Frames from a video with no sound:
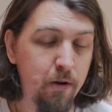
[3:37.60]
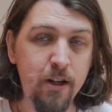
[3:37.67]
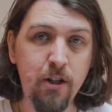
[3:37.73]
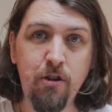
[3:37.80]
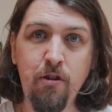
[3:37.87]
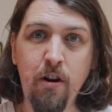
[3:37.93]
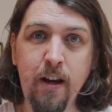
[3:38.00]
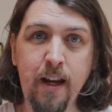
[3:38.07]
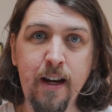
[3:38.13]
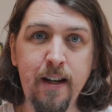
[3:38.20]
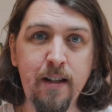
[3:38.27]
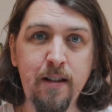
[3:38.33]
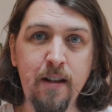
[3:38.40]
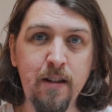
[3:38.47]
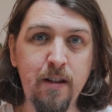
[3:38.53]
we're in striking
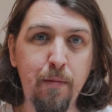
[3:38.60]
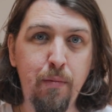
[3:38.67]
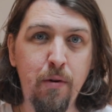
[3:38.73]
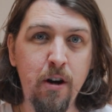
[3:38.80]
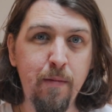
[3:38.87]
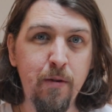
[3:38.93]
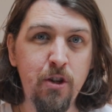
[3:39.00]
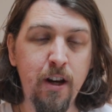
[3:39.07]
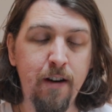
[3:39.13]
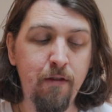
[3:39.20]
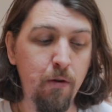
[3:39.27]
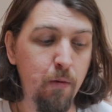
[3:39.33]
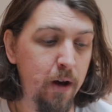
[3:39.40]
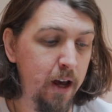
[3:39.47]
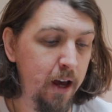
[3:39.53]
distance of pretty much
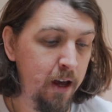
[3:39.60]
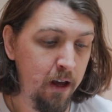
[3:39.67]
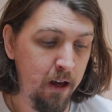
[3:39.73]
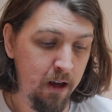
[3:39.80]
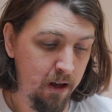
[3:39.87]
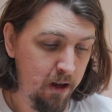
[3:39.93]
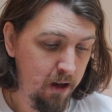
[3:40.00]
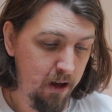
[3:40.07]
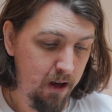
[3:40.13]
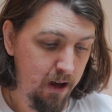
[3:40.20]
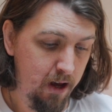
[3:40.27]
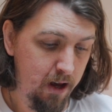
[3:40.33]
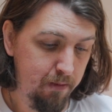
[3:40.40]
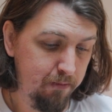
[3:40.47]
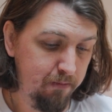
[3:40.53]
everywhere.
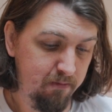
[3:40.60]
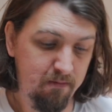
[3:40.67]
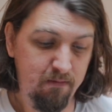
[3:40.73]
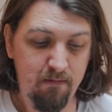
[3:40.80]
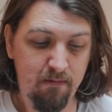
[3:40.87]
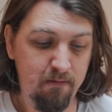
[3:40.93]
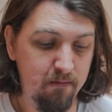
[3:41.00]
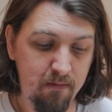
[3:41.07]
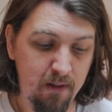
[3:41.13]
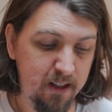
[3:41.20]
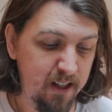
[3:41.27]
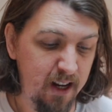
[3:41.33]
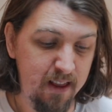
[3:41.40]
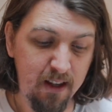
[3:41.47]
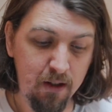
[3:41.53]
Like I
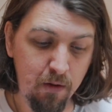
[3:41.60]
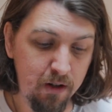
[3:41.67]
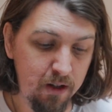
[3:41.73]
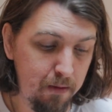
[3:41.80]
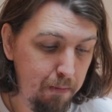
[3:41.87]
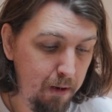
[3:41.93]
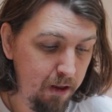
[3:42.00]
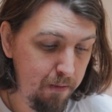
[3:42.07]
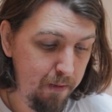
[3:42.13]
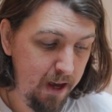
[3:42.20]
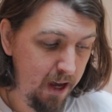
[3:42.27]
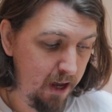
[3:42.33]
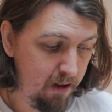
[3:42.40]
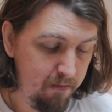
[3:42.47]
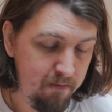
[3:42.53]
say, this one doesn't bother
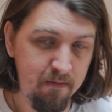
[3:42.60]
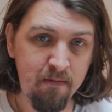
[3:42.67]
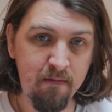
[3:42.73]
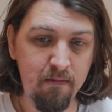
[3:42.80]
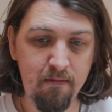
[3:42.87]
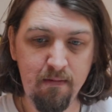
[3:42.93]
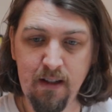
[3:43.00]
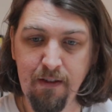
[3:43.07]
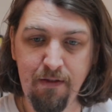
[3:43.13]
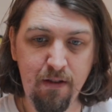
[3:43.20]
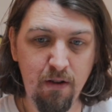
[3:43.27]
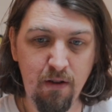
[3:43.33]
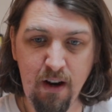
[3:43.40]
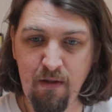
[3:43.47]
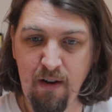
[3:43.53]
me.
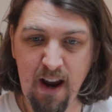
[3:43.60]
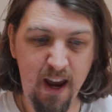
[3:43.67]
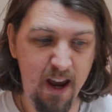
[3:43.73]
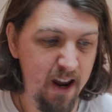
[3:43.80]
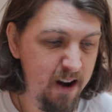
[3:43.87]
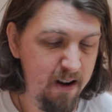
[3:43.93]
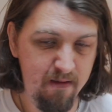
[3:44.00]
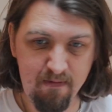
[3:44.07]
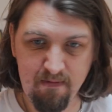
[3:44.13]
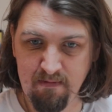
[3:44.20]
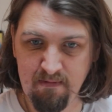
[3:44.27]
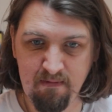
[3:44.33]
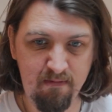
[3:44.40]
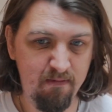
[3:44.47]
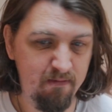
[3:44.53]
Difficulty rating
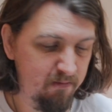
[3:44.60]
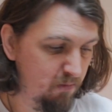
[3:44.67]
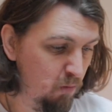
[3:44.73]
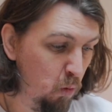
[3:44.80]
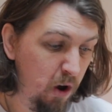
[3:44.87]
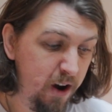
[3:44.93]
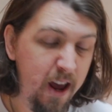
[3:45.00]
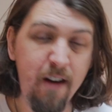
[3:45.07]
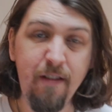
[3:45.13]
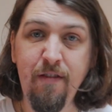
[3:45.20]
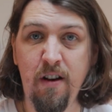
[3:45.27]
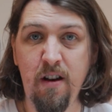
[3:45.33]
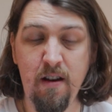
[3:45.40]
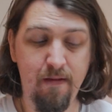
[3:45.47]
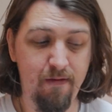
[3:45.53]
1 out of
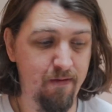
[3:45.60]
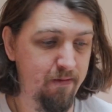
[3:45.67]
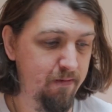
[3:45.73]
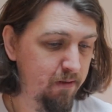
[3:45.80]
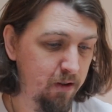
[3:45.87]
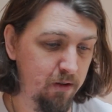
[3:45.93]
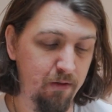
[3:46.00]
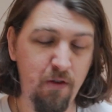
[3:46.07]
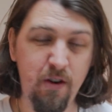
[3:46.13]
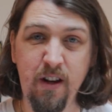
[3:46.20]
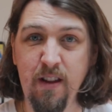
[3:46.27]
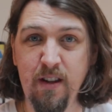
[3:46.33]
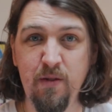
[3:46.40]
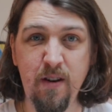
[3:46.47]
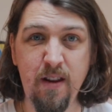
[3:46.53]
5, because we've already
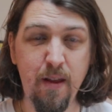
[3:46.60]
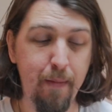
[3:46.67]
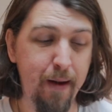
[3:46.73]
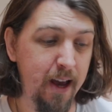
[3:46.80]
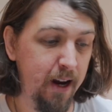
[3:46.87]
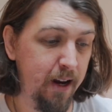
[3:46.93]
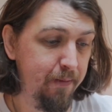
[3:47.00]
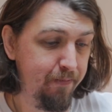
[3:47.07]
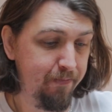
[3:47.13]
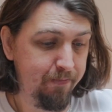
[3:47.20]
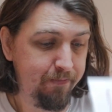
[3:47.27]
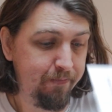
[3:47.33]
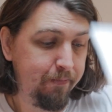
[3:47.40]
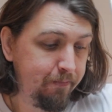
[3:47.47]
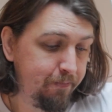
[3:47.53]
got this one in the bag.
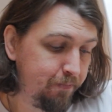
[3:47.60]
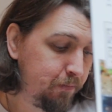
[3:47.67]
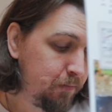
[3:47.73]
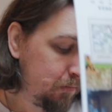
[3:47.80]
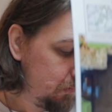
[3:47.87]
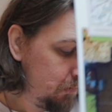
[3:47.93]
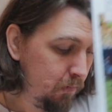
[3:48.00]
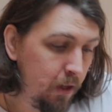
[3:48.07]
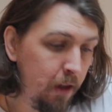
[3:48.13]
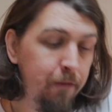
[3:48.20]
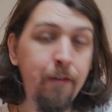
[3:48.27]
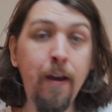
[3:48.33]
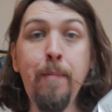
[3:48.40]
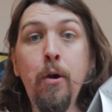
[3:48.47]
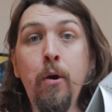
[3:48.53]

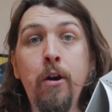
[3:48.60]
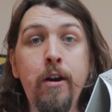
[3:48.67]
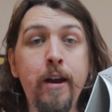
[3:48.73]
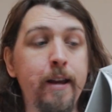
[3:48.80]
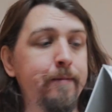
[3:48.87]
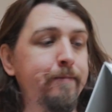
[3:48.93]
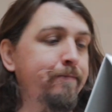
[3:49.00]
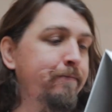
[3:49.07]
February.